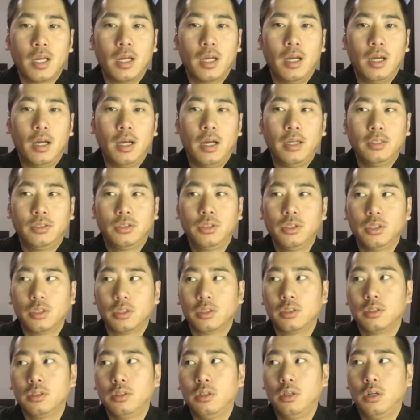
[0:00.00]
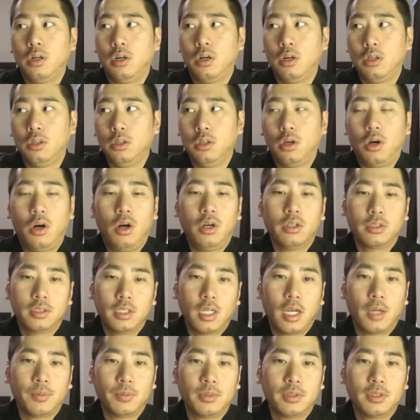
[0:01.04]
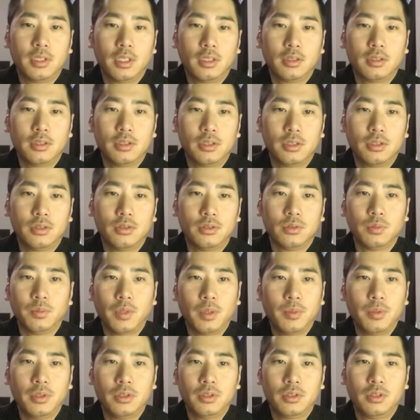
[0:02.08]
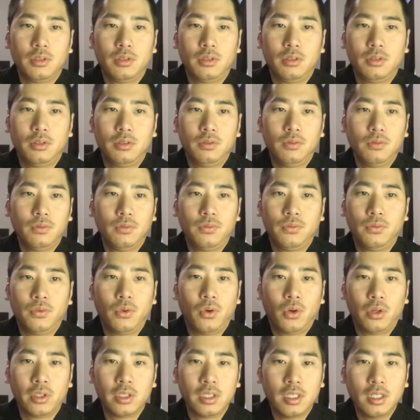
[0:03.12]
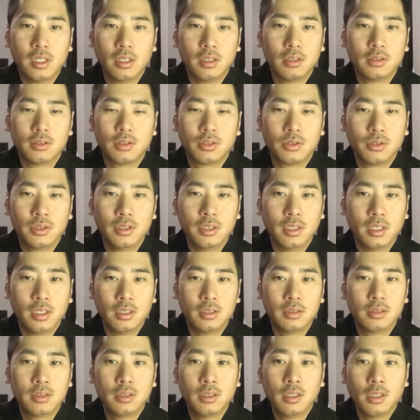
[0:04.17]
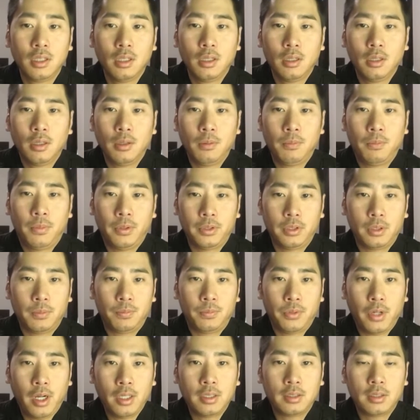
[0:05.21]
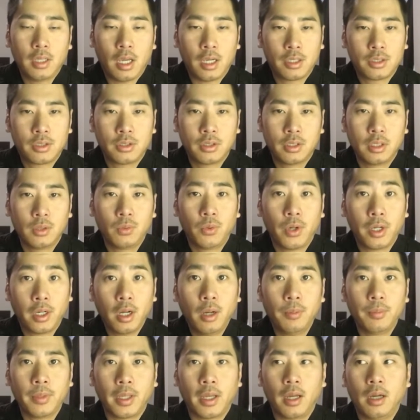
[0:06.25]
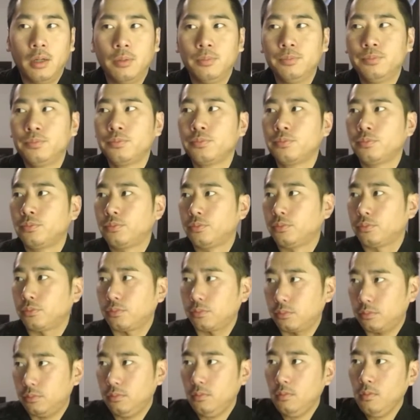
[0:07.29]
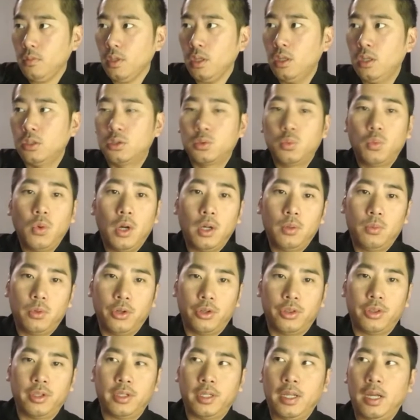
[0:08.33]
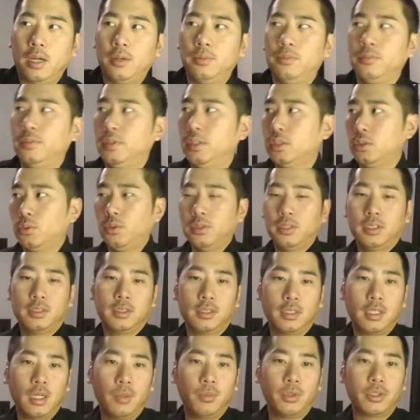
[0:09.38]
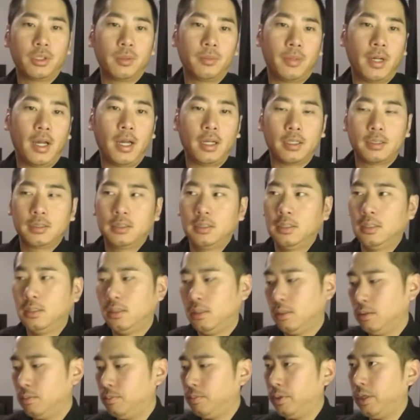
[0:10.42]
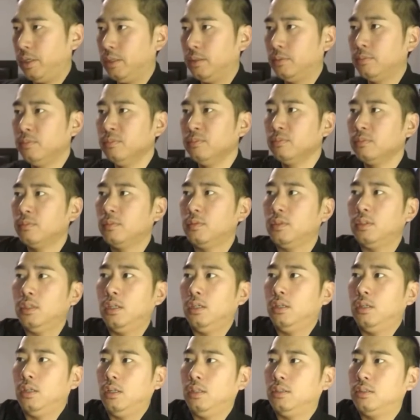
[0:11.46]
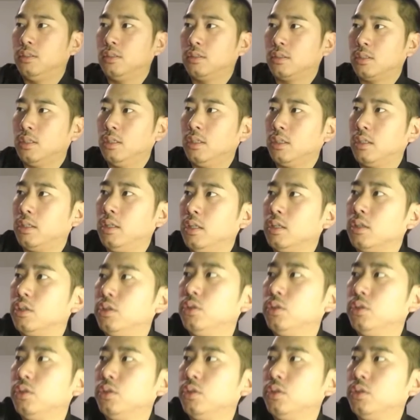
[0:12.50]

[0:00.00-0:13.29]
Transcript: I took a long time to sell these shoes, maybe four years, three years, but the price actually went up now. It's well worth it now. This one doesn't come with the box, but it's just going to include